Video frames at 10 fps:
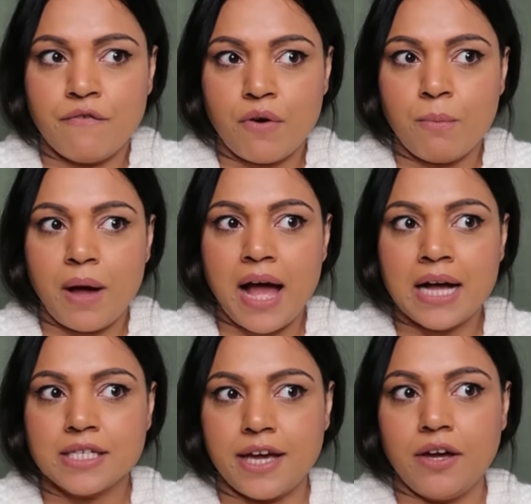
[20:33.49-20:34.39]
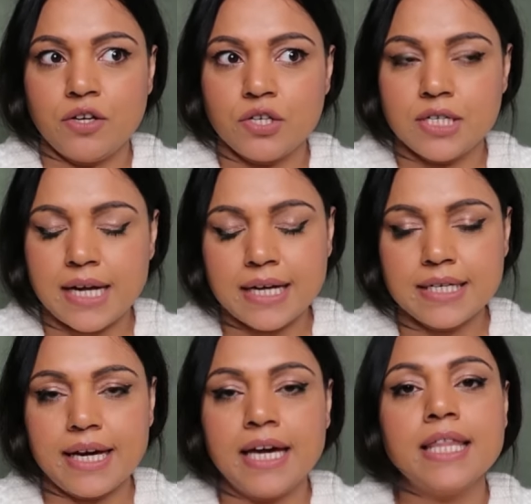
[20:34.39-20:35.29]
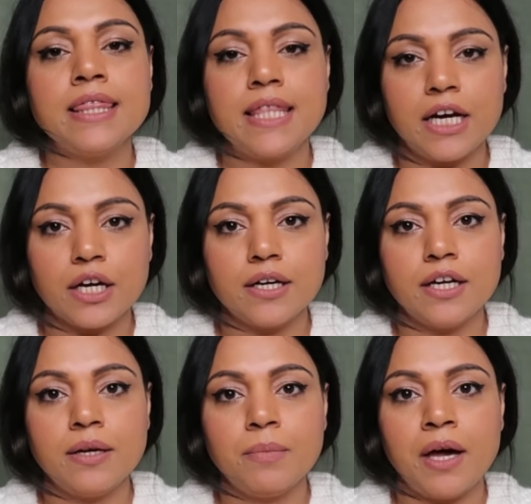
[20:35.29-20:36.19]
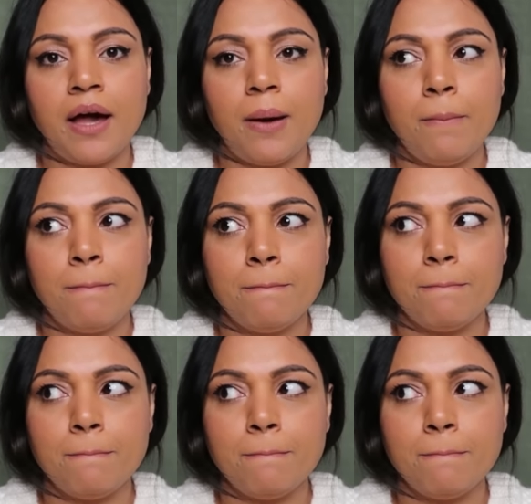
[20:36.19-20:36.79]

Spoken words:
from as I understand it, they're gonna